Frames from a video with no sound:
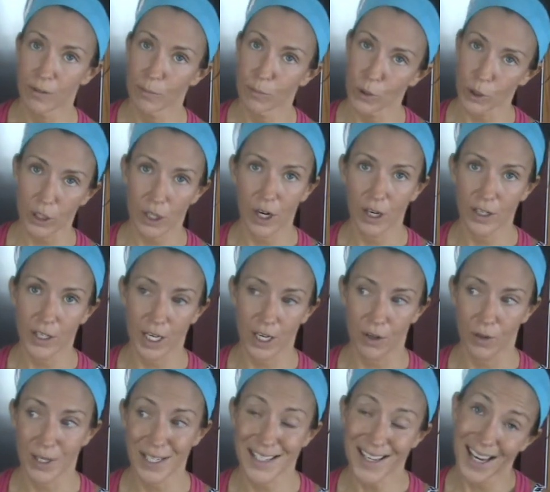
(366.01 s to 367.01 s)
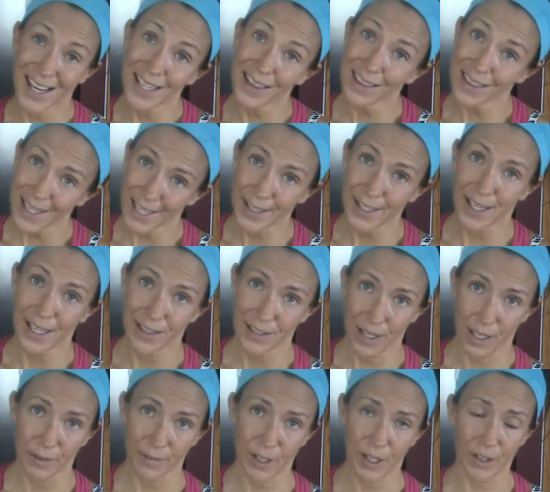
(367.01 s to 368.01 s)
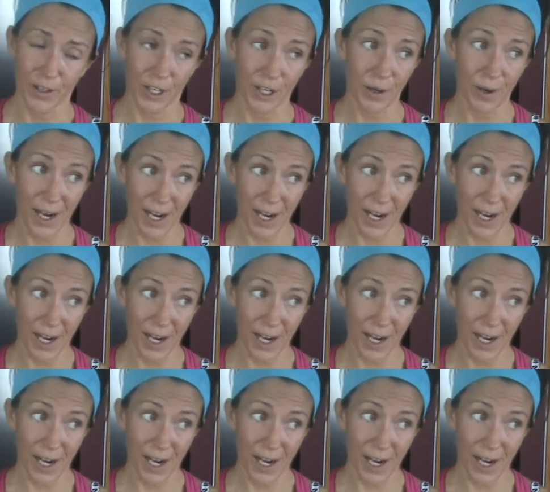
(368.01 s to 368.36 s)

more cardio. Because I like a lot of cardio.